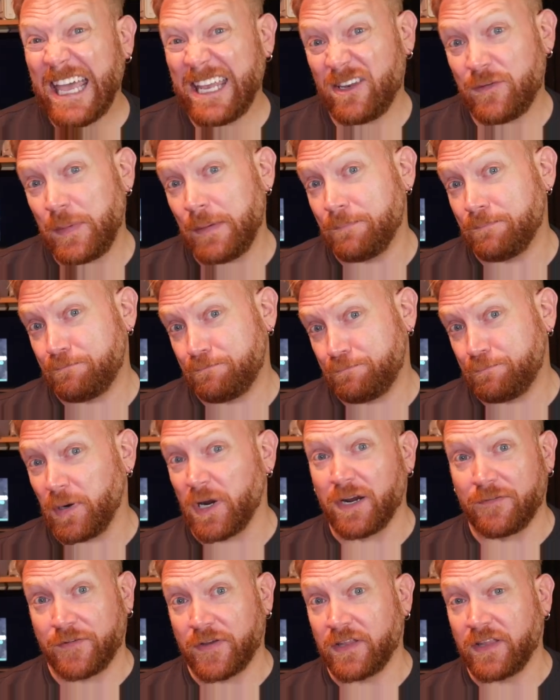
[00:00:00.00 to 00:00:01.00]
And to be
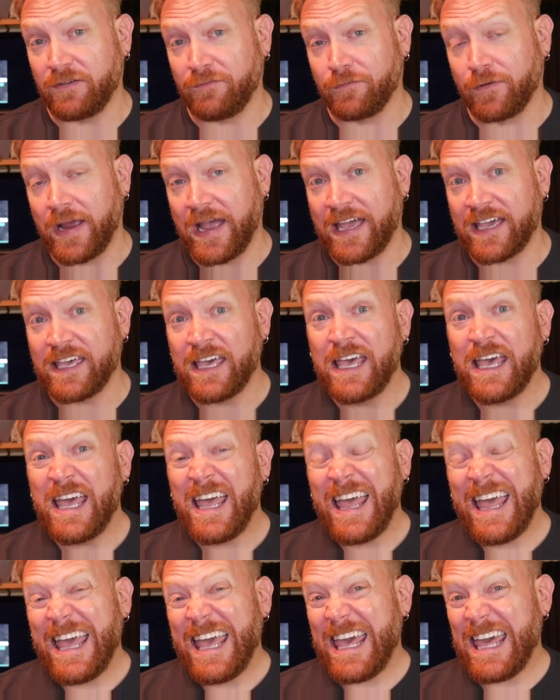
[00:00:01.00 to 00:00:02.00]
perfectly frank,
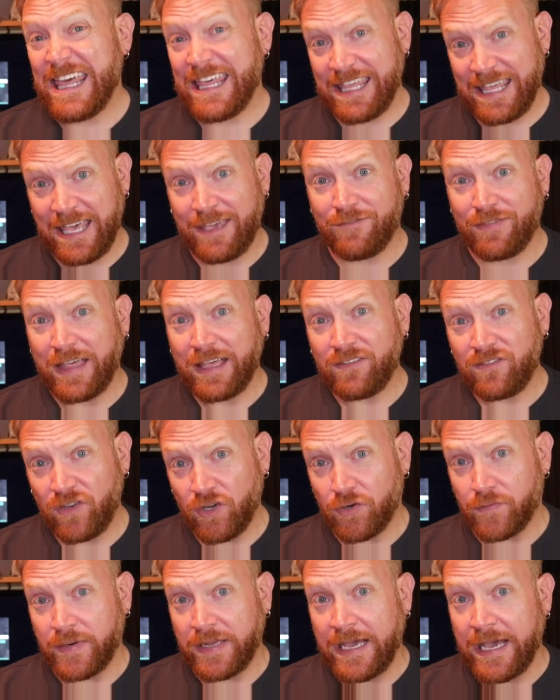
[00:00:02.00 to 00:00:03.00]
if that's
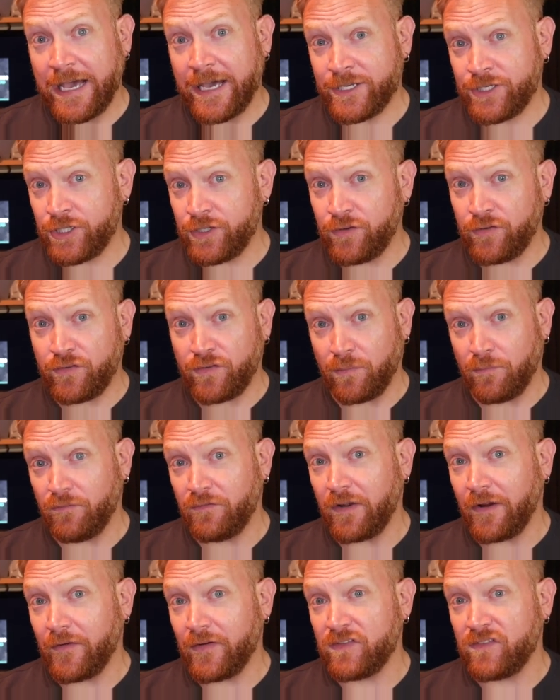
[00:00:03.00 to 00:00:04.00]
your reaction to some
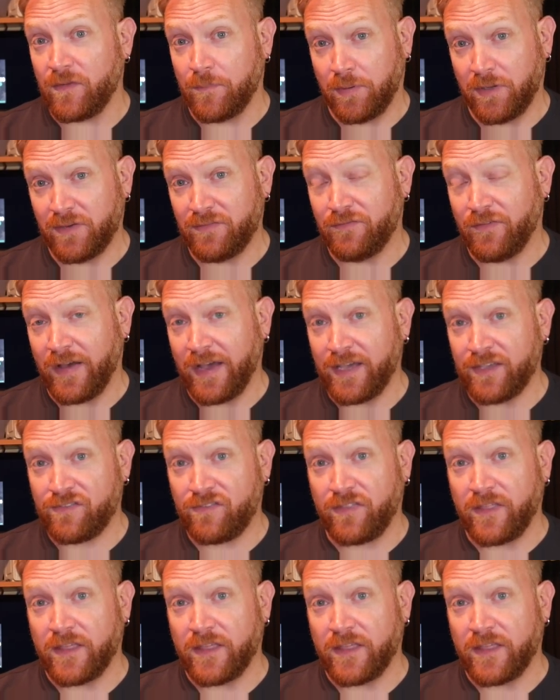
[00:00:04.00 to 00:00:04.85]
very simple advice